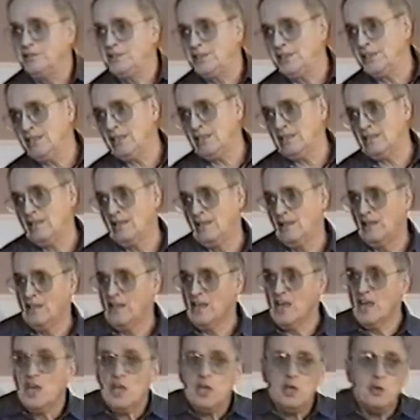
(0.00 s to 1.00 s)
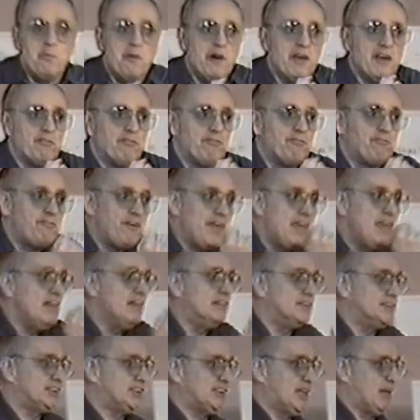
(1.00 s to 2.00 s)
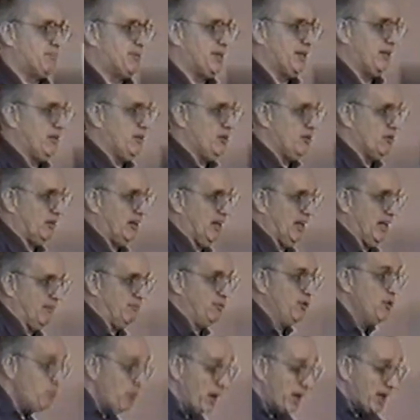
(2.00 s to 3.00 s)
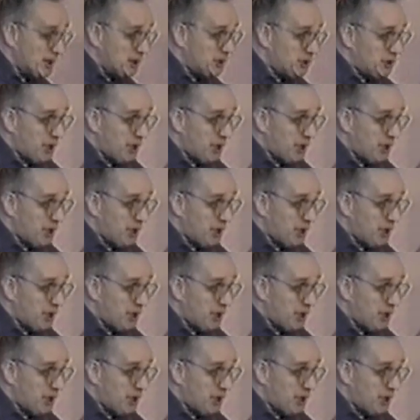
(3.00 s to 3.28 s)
don't you? You want to feel something in your life. You want to